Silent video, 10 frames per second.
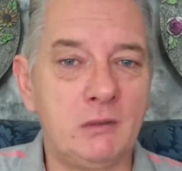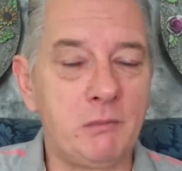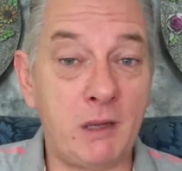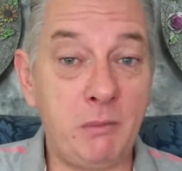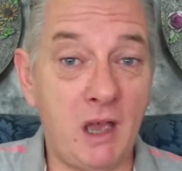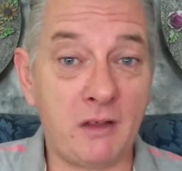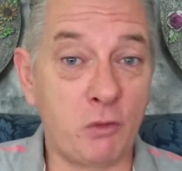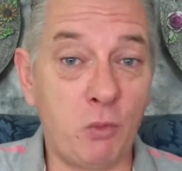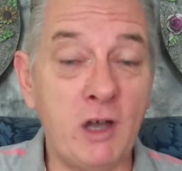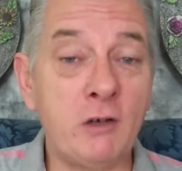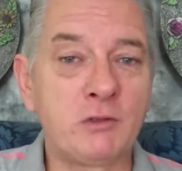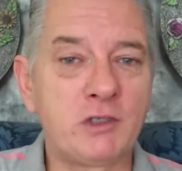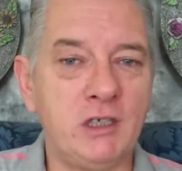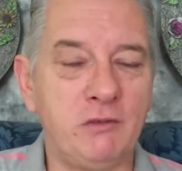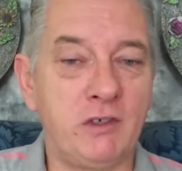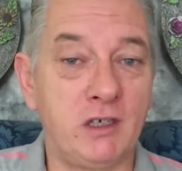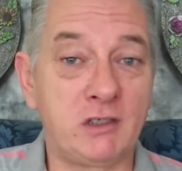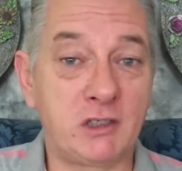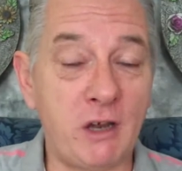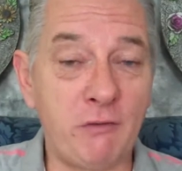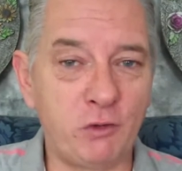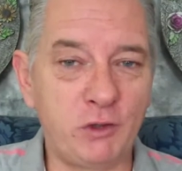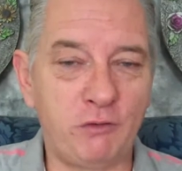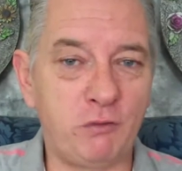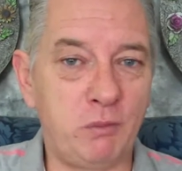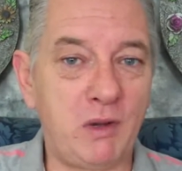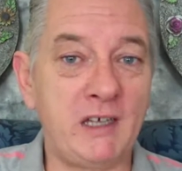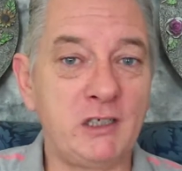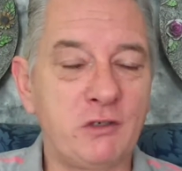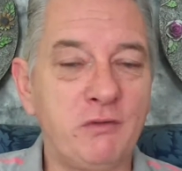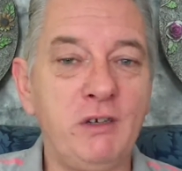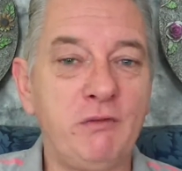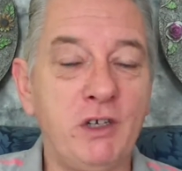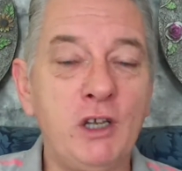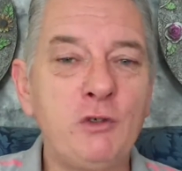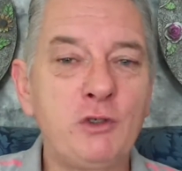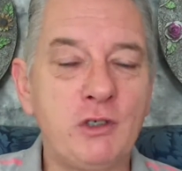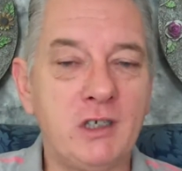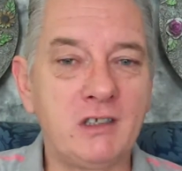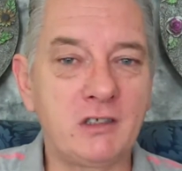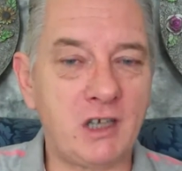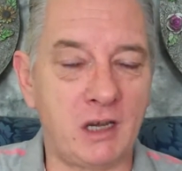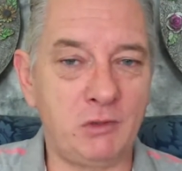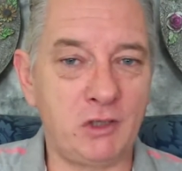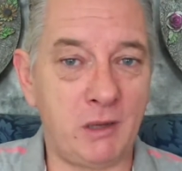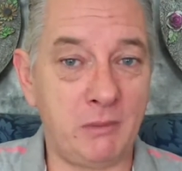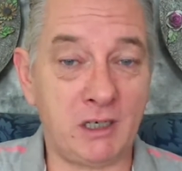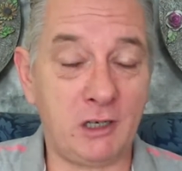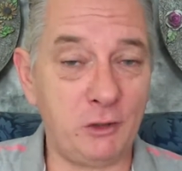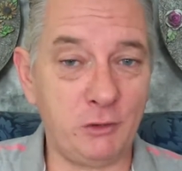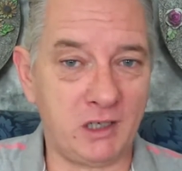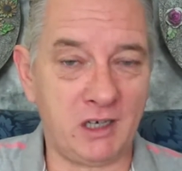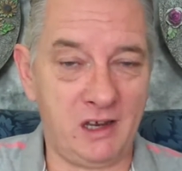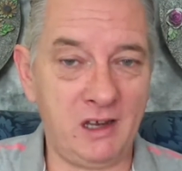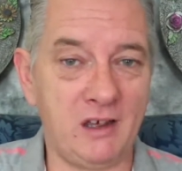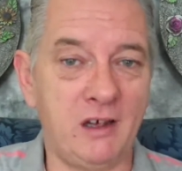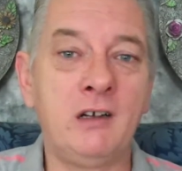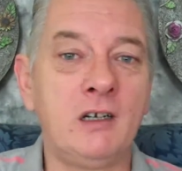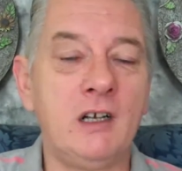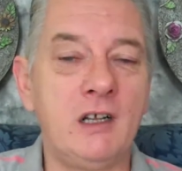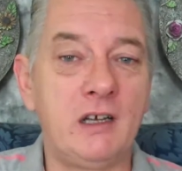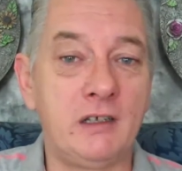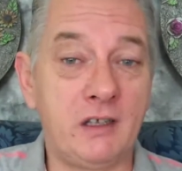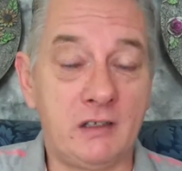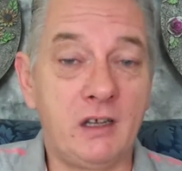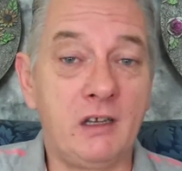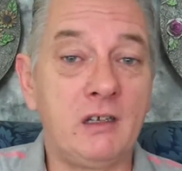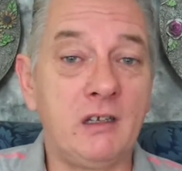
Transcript: maybe other worlds even, and several different planes of evolution at the same time, including here, and that they're